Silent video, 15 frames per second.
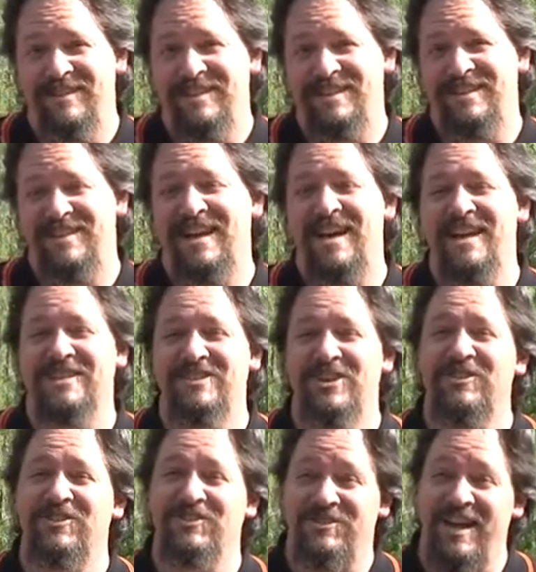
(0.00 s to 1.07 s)
It's the kind of
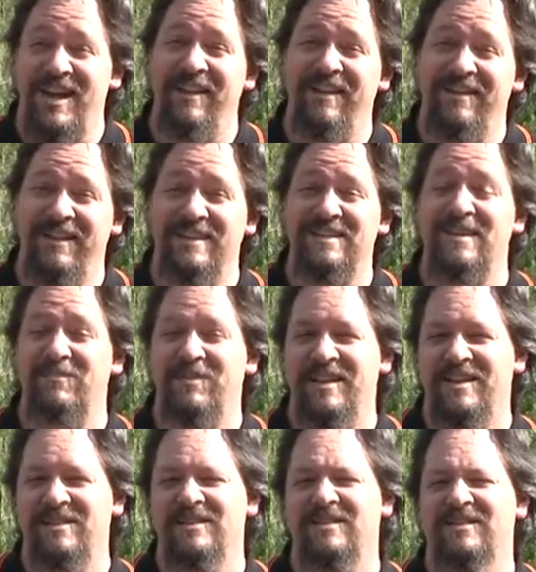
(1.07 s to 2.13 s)
joke you tell and then someone
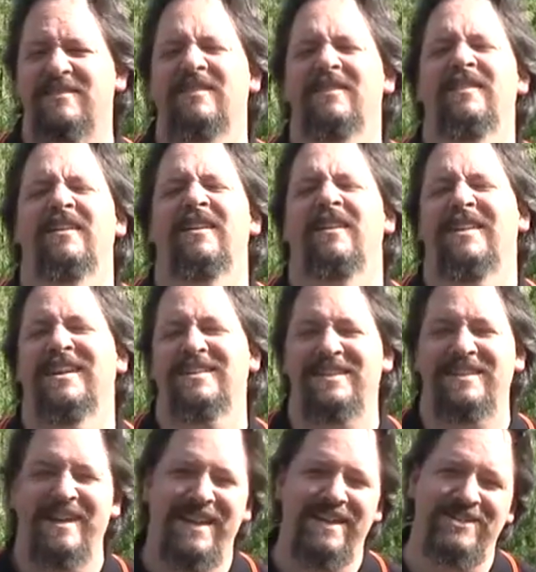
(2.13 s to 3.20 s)
next to you goes, oh, that's
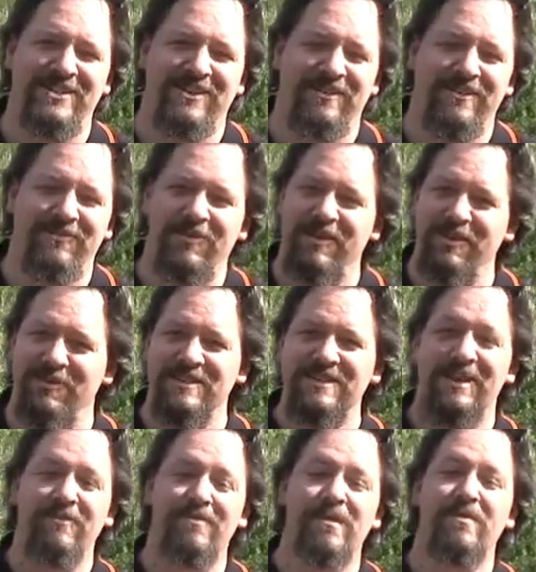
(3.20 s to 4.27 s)
a dad joke. One of the ones
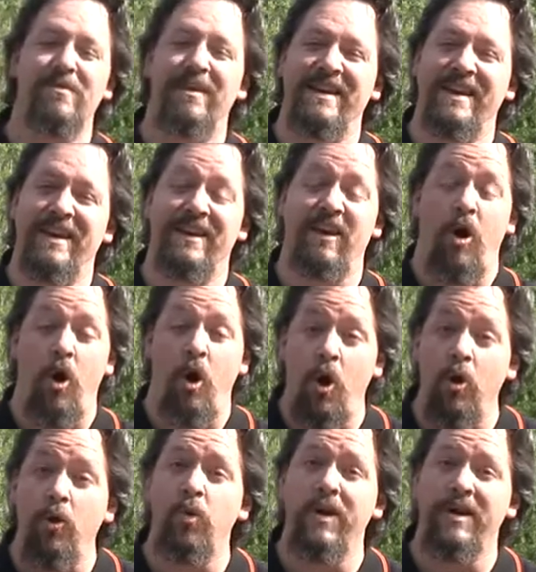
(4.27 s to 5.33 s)
I remember my dad
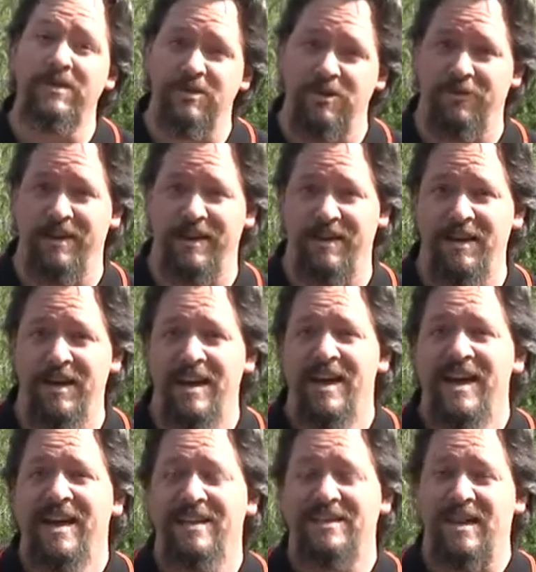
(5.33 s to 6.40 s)
always doing
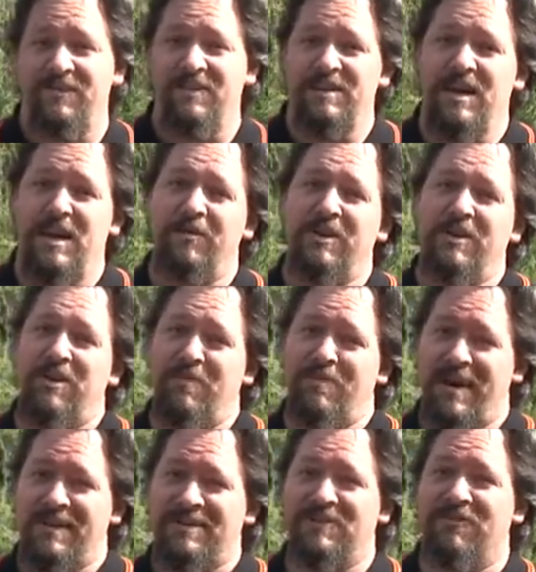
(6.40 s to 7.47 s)
is every time we'd go
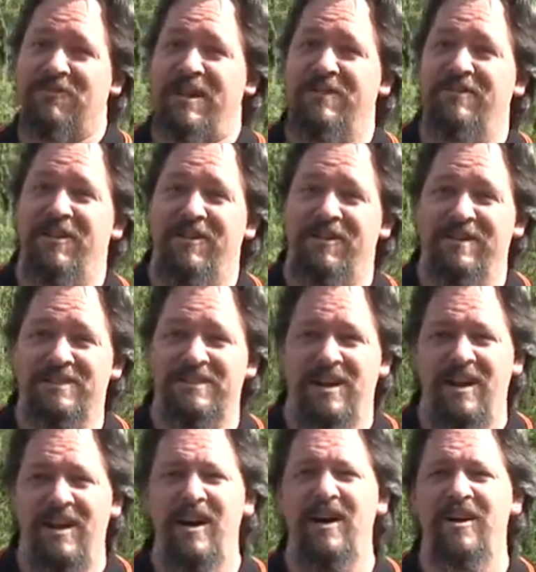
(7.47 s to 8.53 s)
past a graveyard, he'd
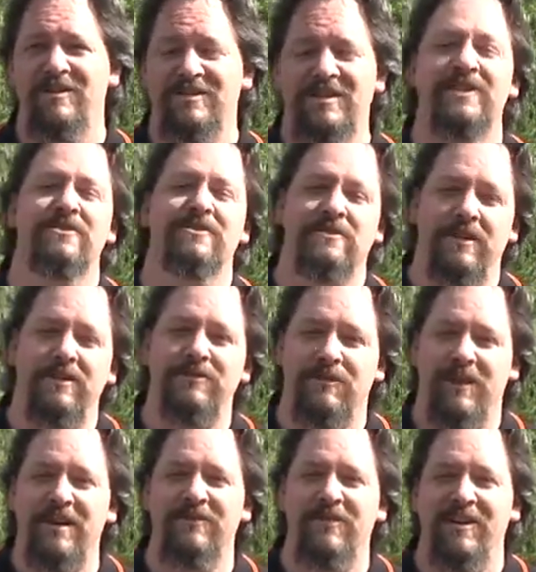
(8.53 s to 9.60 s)
say, oh, such and such
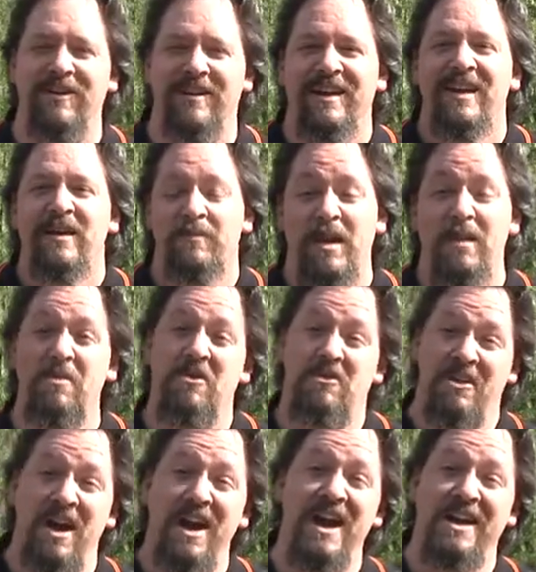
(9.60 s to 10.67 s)
graveyard. People are
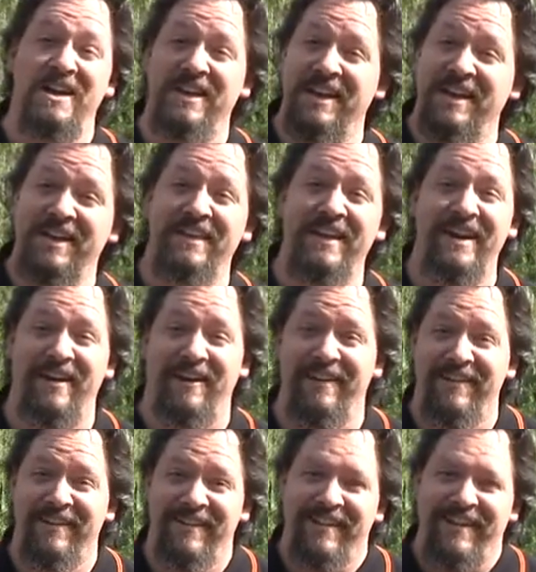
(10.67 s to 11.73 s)
dying to get in
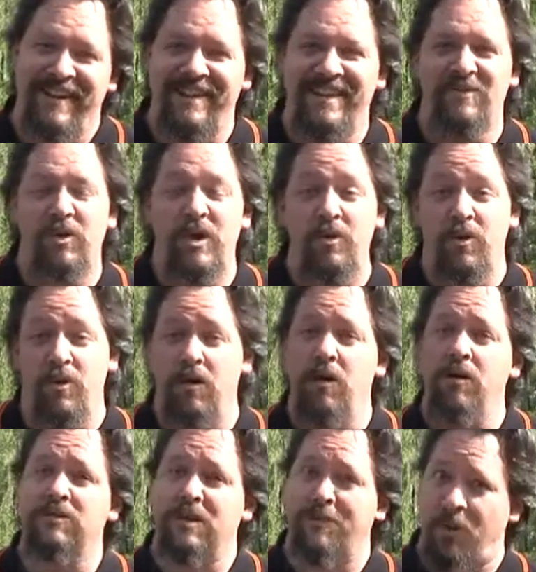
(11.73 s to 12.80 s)
there. And then we were
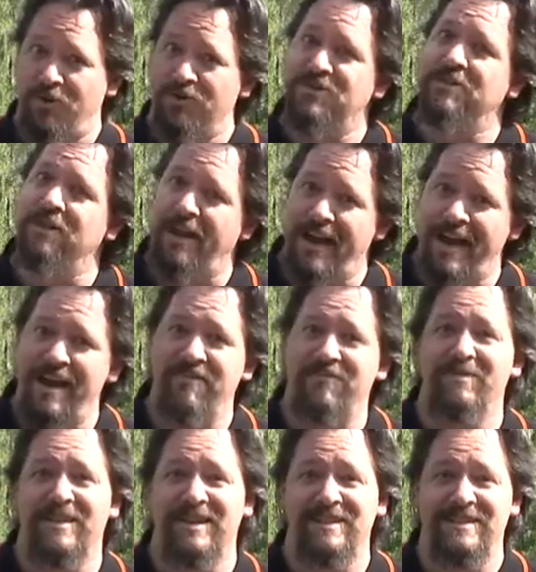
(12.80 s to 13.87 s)
all supposed to laugh
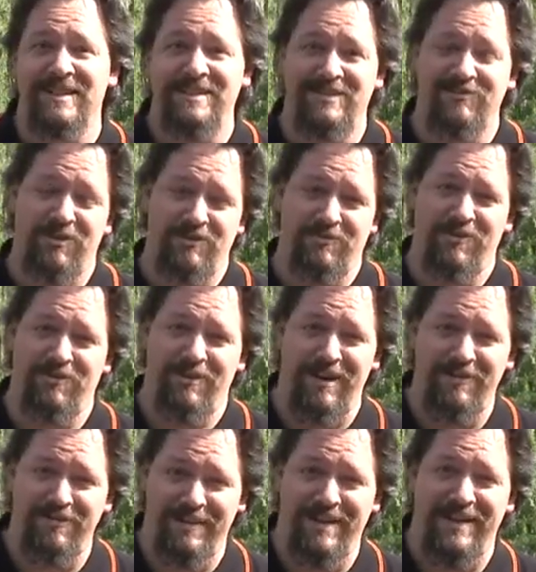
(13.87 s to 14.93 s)
because that's what's
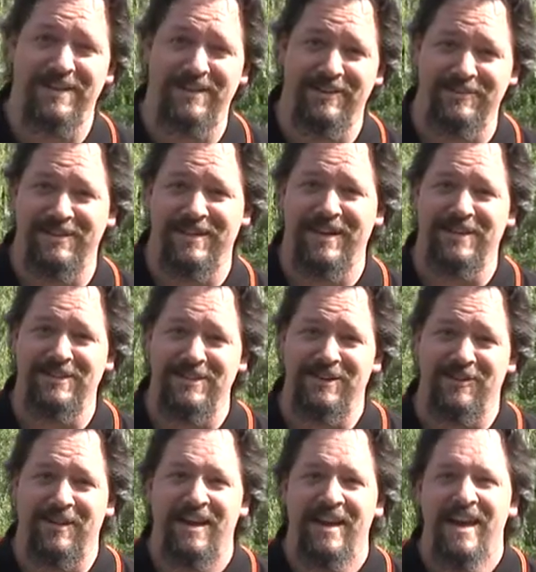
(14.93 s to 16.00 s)
required when dad tells a dad
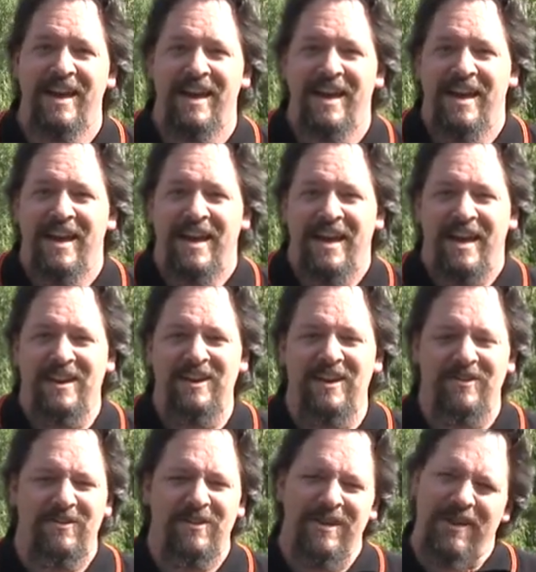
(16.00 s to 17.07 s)
joke. And you
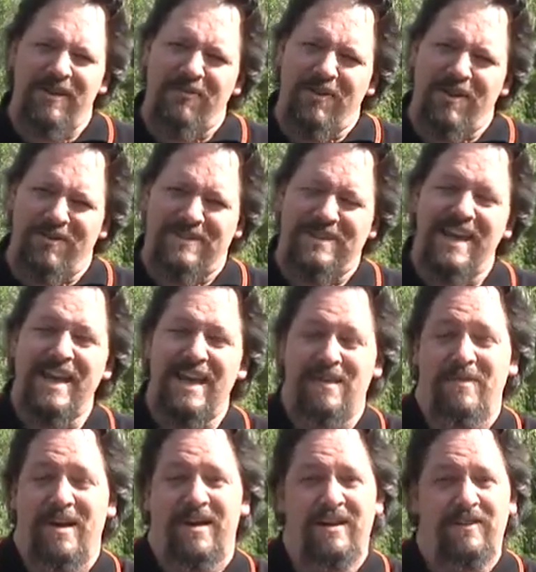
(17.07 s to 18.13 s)
know, when I was thinking
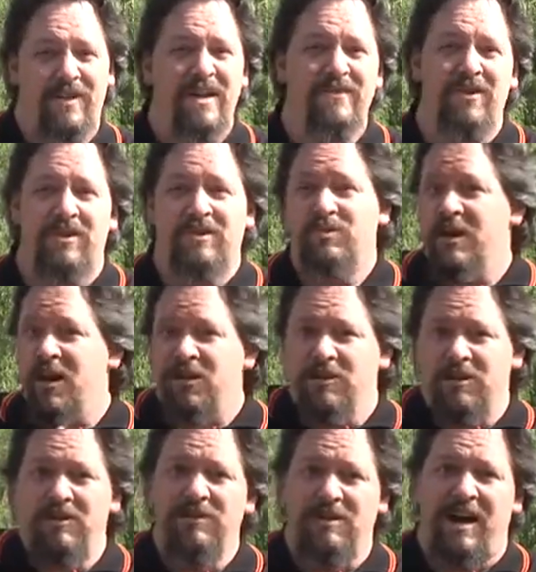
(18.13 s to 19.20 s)
about it, graveyards, we all
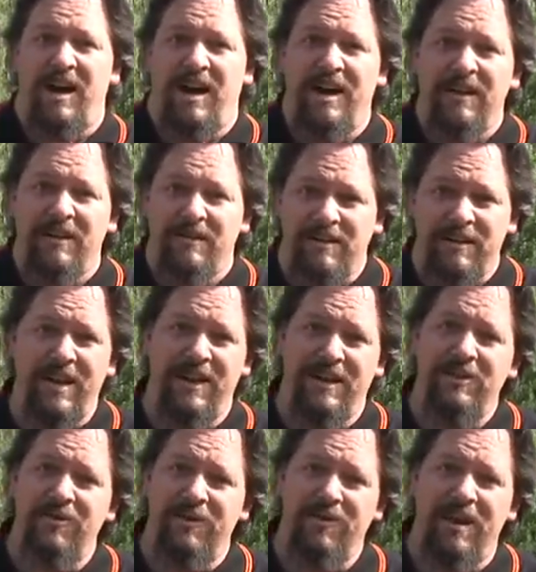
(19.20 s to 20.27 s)
do die to get
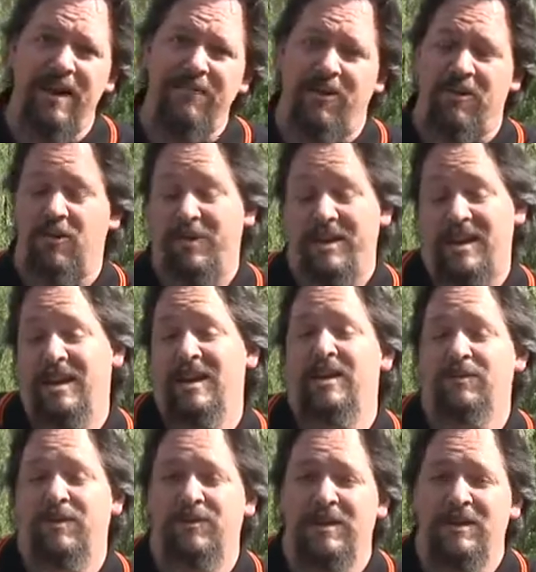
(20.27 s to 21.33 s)
into a graveyard, or we get
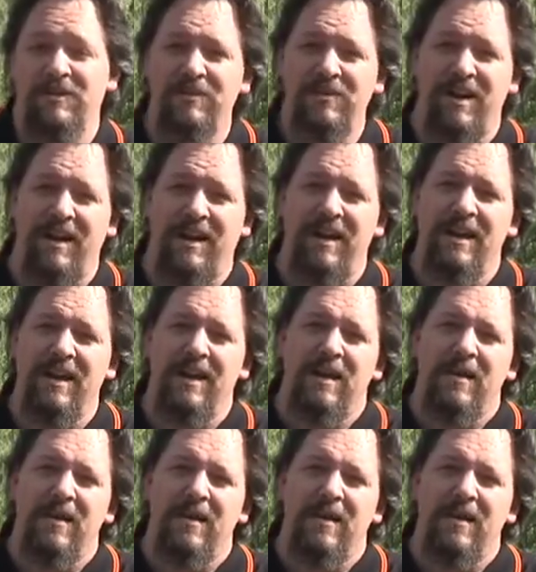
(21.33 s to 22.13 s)
in when we do die.